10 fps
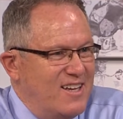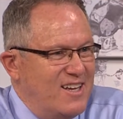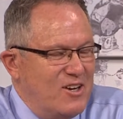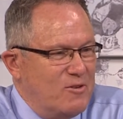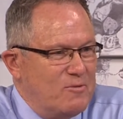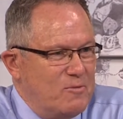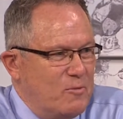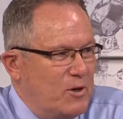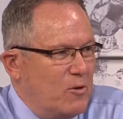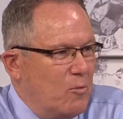you know,
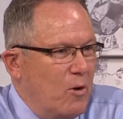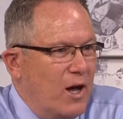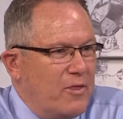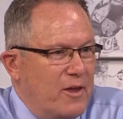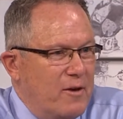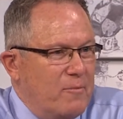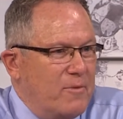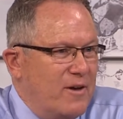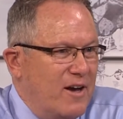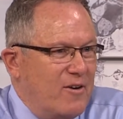we don't want them
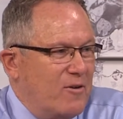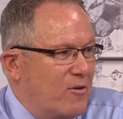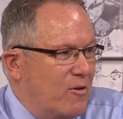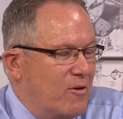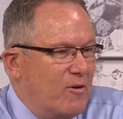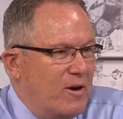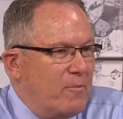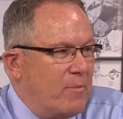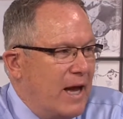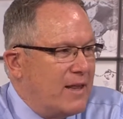uh, or, or,
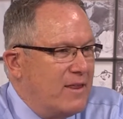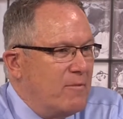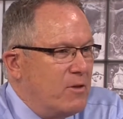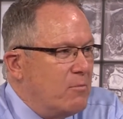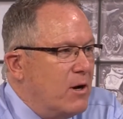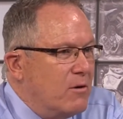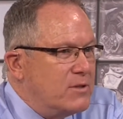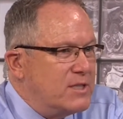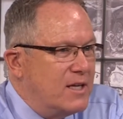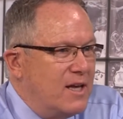impact them the
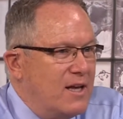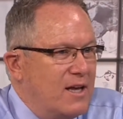most uh,